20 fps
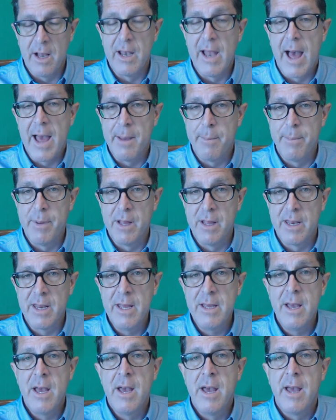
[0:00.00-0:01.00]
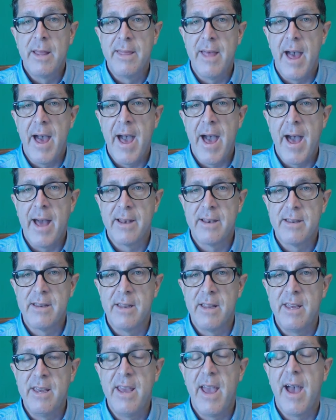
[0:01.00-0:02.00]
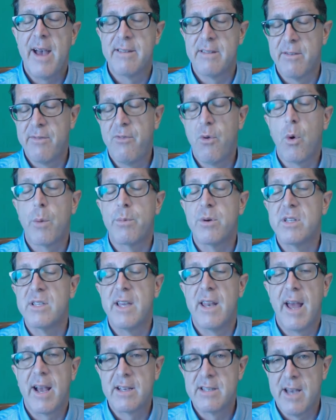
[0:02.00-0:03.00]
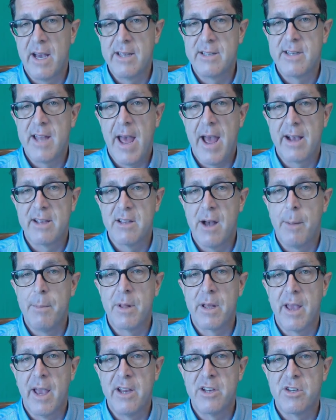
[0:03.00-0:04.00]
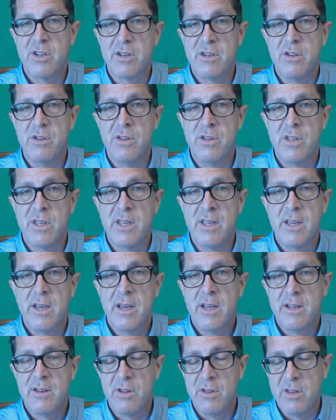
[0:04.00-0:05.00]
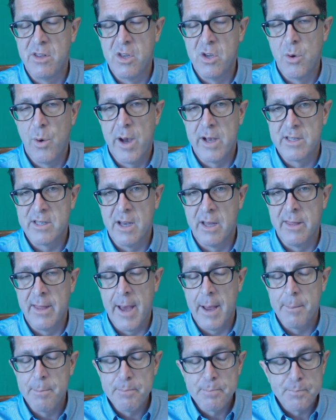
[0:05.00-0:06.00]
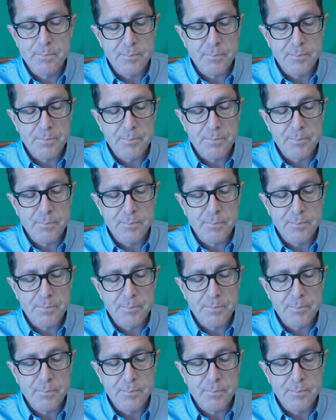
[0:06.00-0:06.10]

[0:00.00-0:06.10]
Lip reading: liability that he has a 4% excise tax obligation to the U.S. on that.